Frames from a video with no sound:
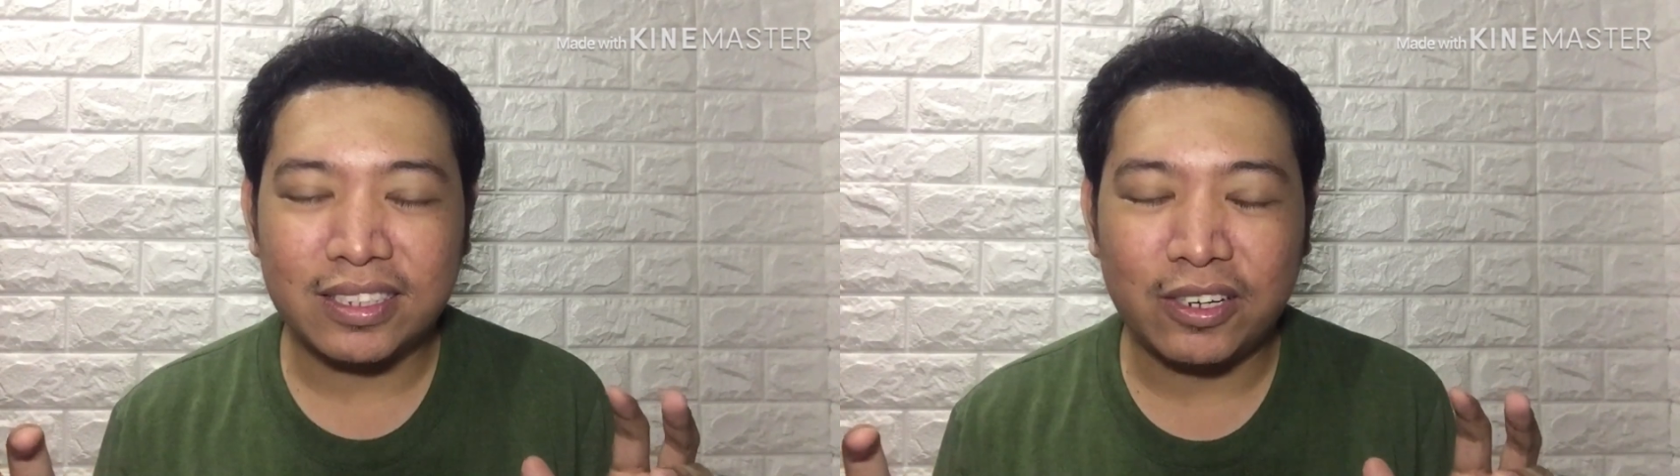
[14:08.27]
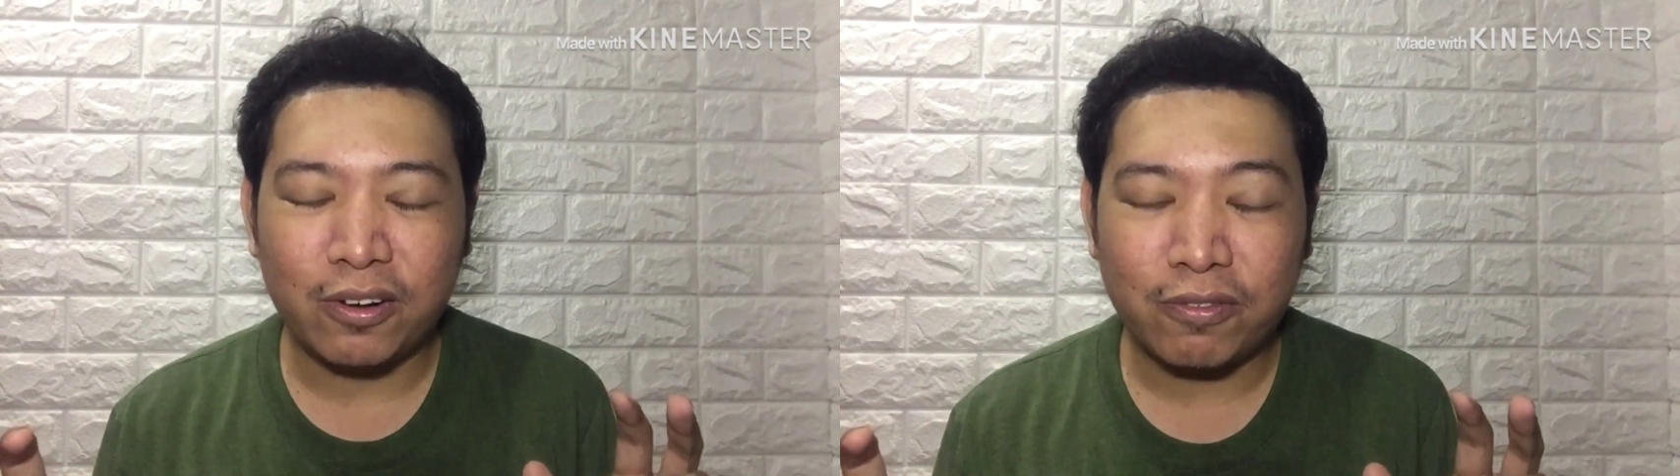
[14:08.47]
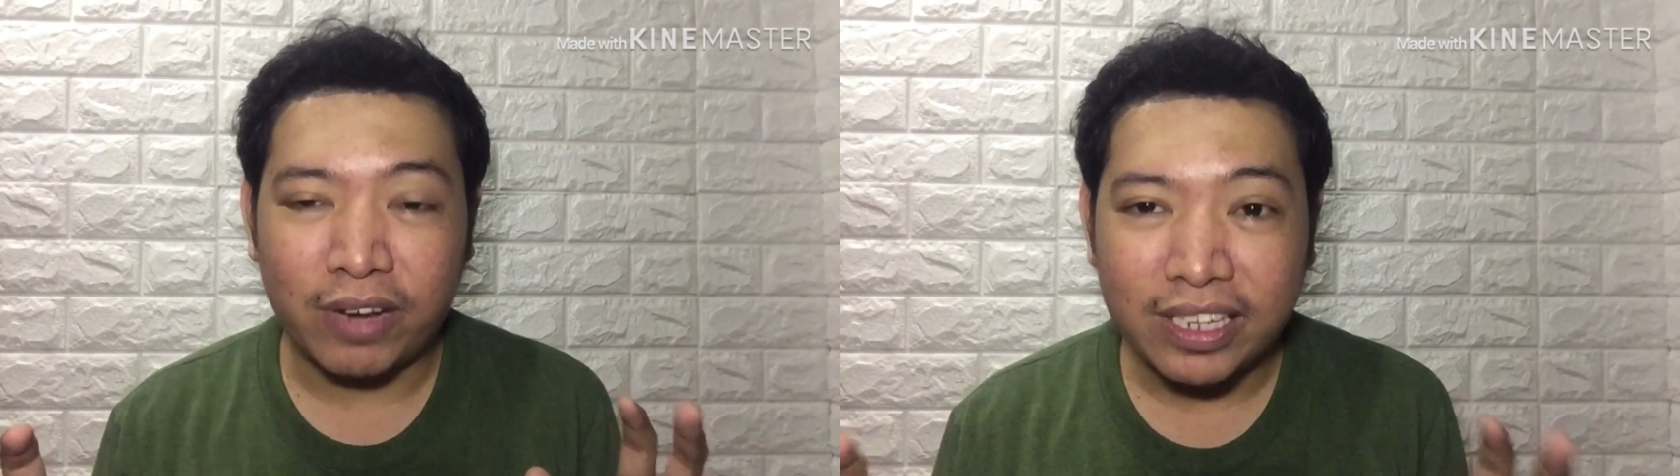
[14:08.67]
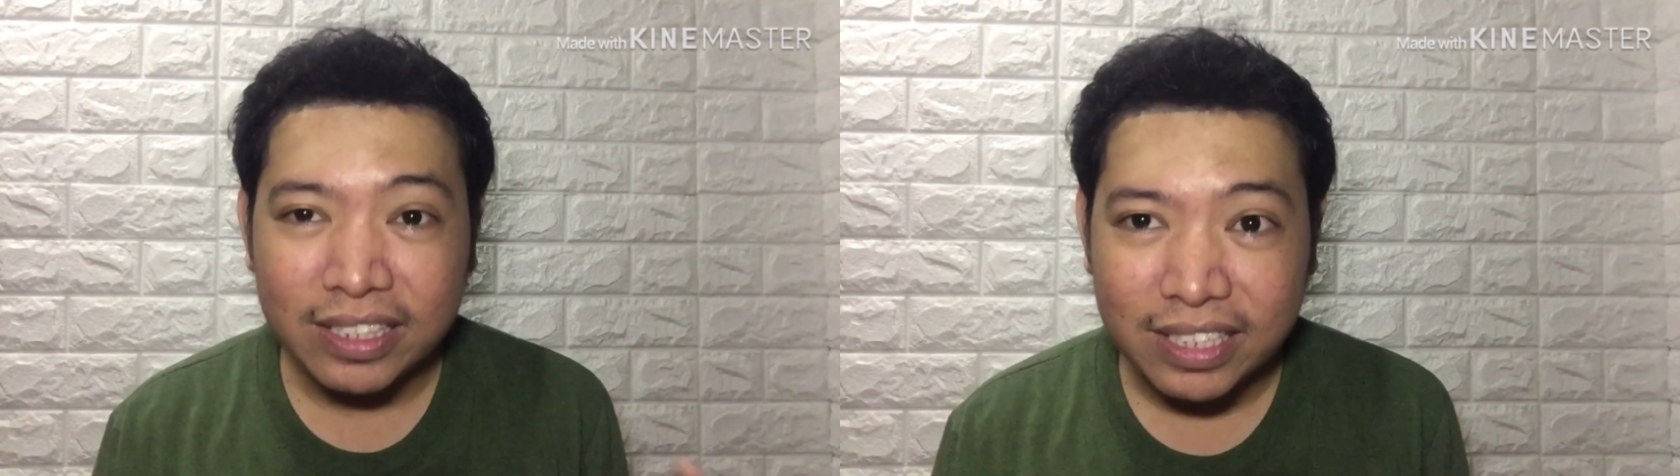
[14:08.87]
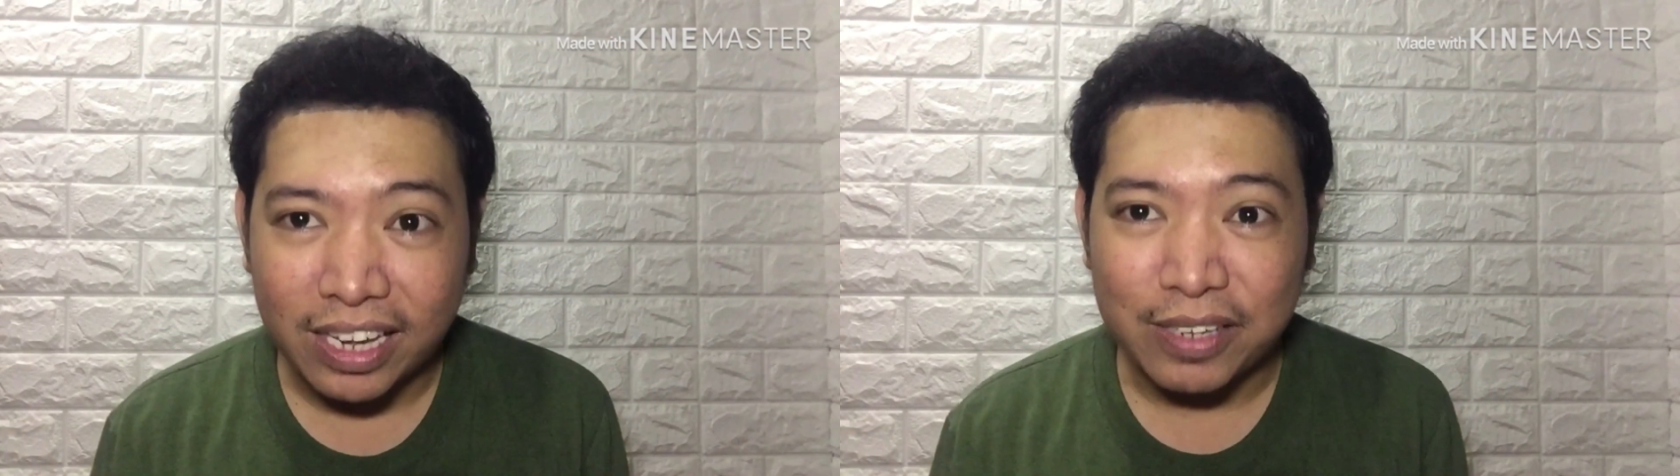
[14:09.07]
you know,
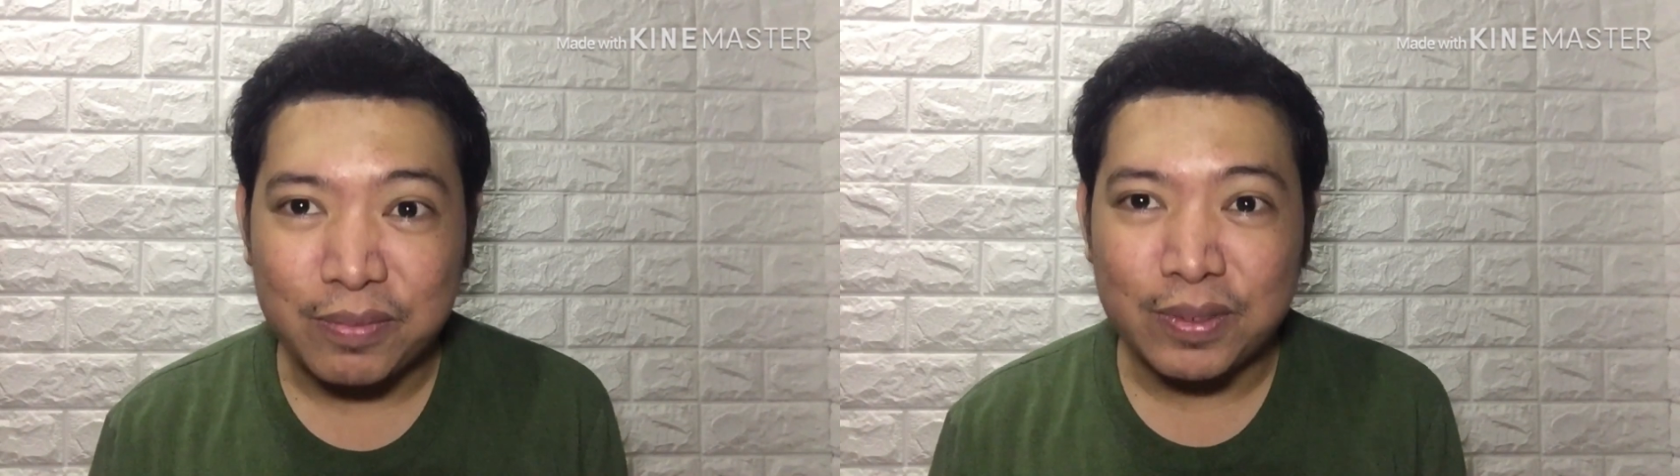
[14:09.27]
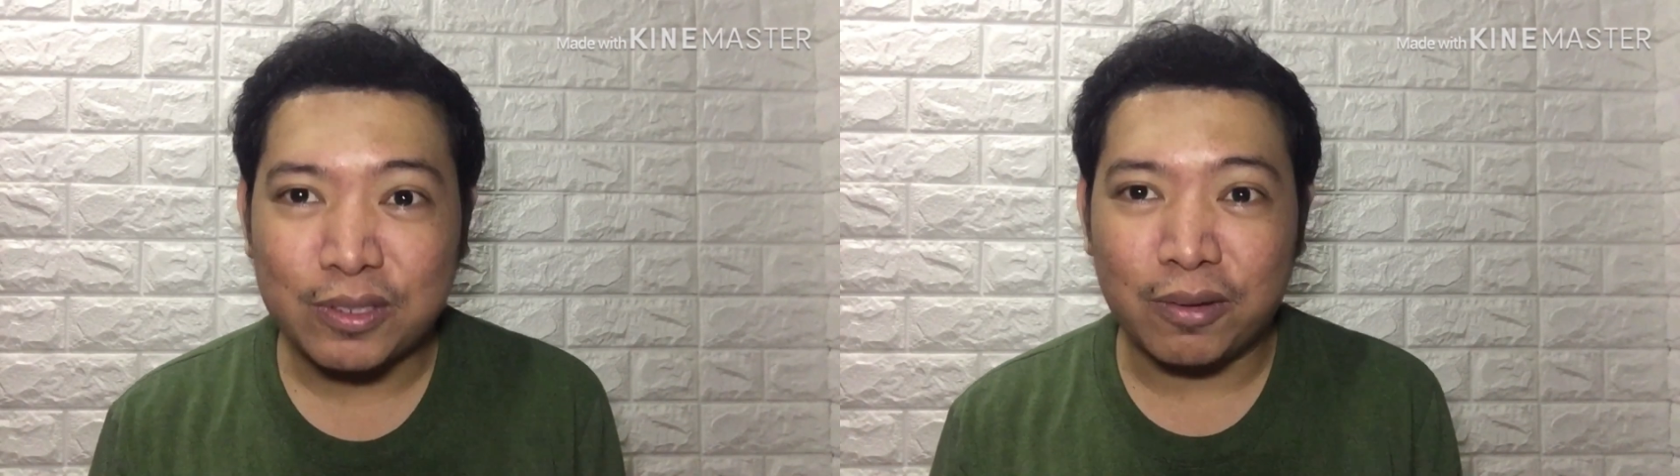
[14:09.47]
find time